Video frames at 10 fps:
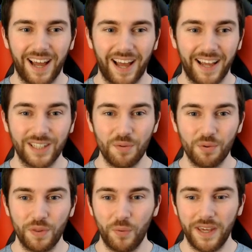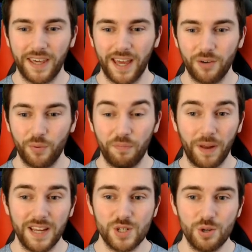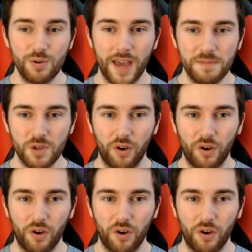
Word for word: Uh, in terms of win the weekend, we've played two games